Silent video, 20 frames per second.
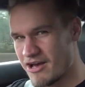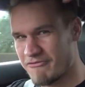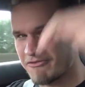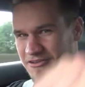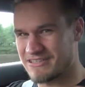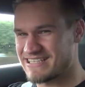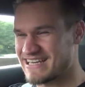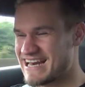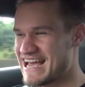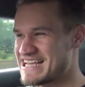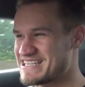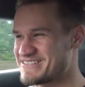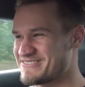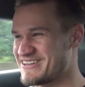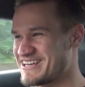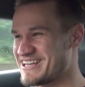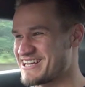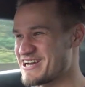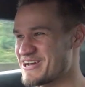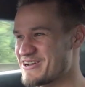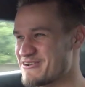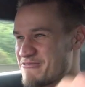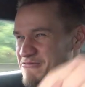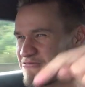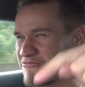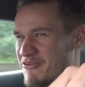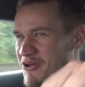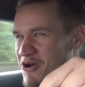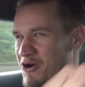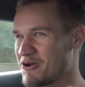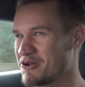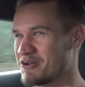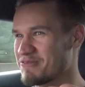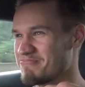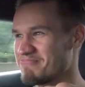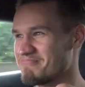for today's video vlog.